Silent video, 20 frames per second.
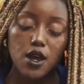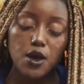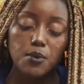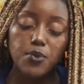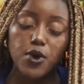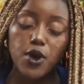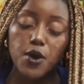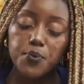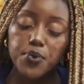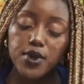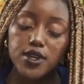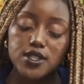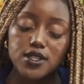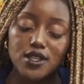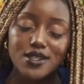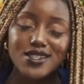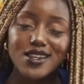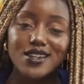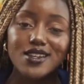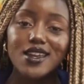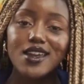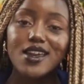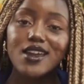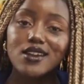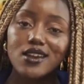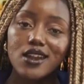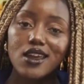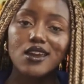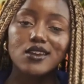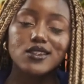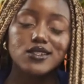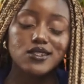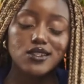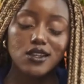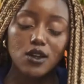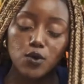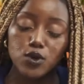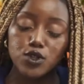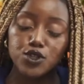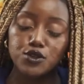Purpose is an
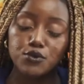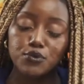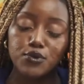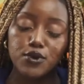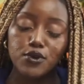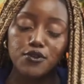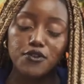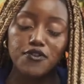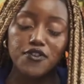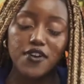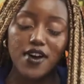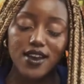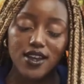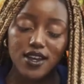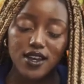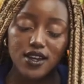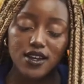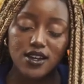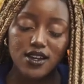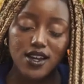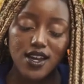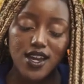inextinguishable fire.